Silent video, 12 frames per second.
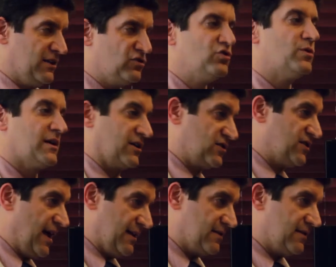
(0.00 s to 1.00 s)
to an
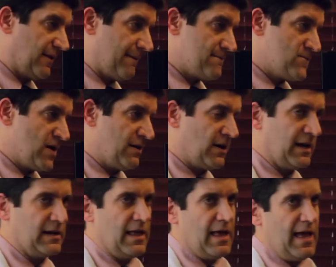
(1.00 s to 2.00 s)
extent,
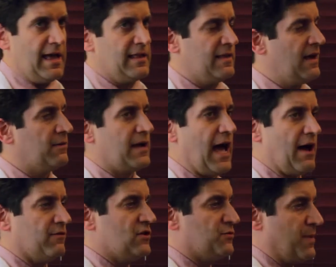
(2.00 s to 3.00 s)
right? And then we
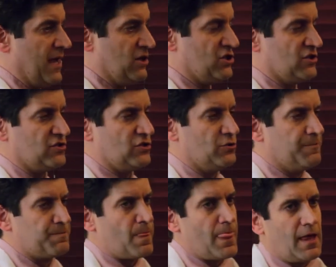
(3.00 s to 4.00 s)
have these patients who,
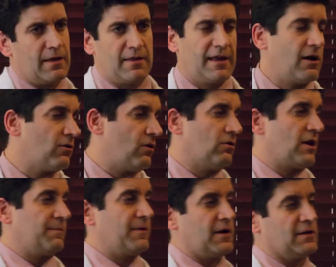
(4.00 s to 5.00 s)
they don't hold
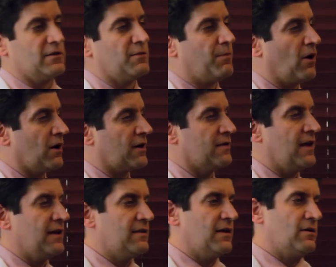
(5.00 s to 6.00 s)
up their end of the bargain.
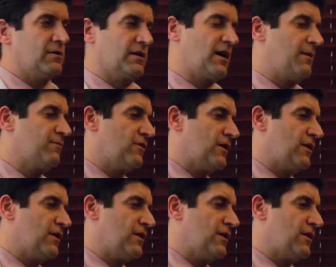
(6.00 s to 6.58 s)
They don't want to come for